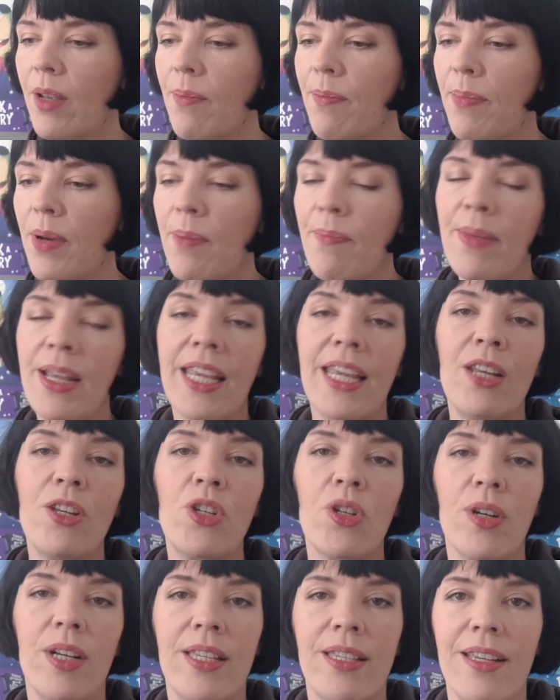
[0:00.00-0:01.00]
But making
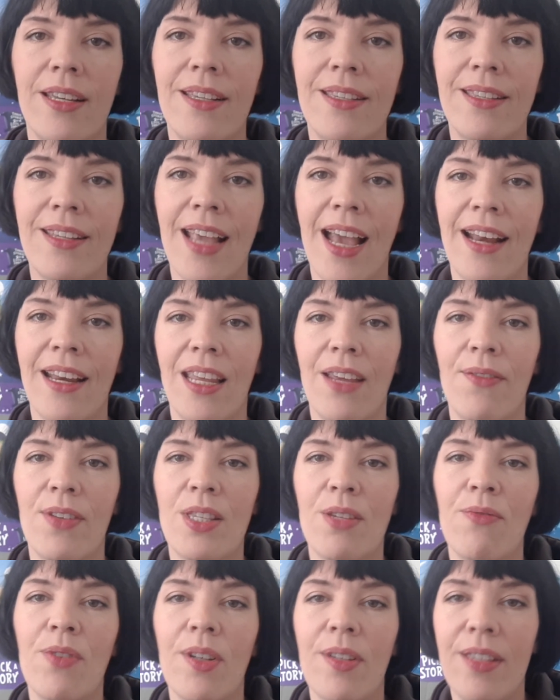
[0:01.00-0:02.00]
choices can give us a
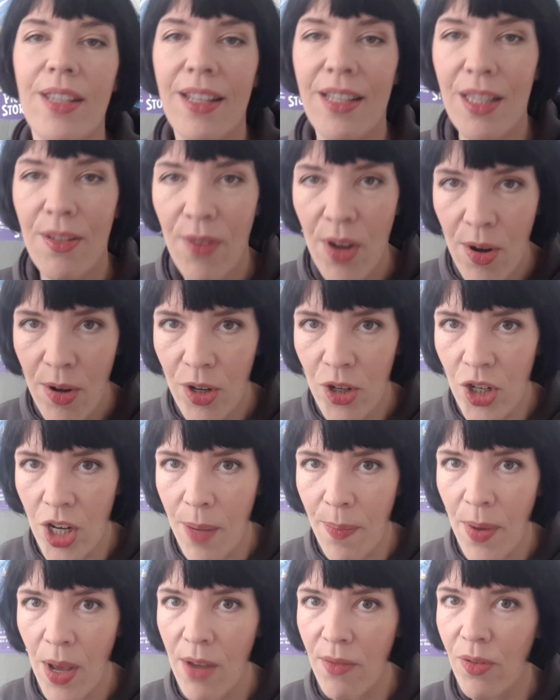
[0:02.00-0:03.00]
real sense of ownership
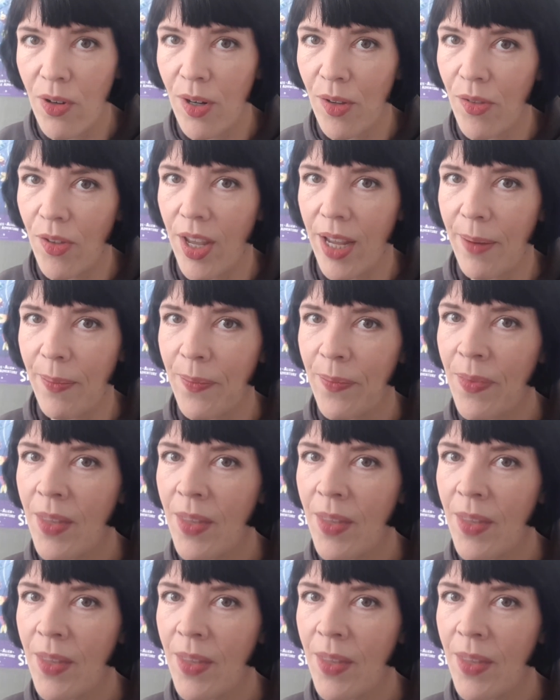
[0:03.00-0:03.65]
over a thing.